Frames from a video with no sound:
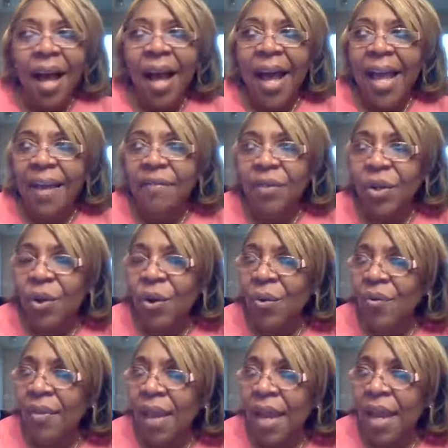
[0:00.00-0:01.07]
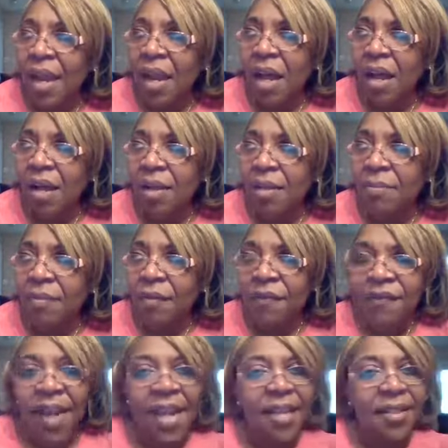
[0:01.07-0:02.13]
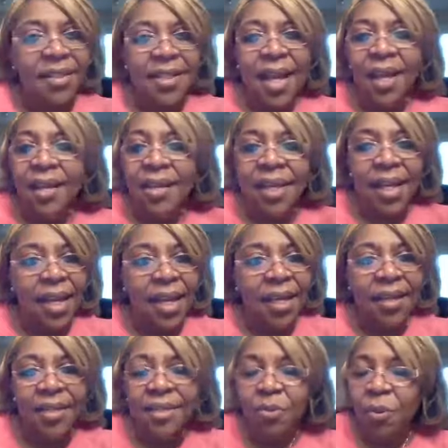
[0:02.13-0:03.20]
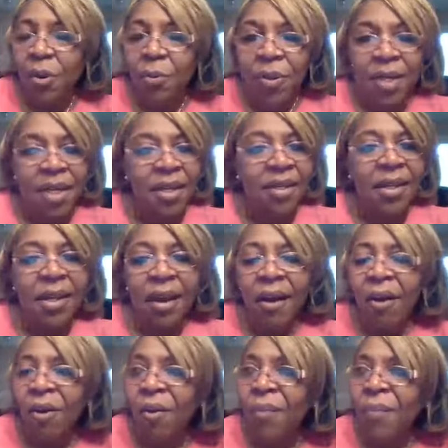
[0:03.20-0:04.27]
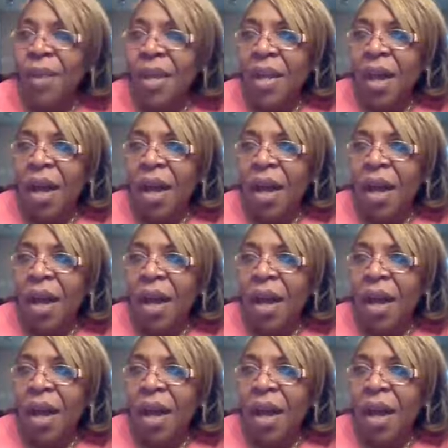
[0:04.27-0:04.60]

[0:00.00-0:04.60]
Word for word: I have learned that um, faith is not get us where we need to go.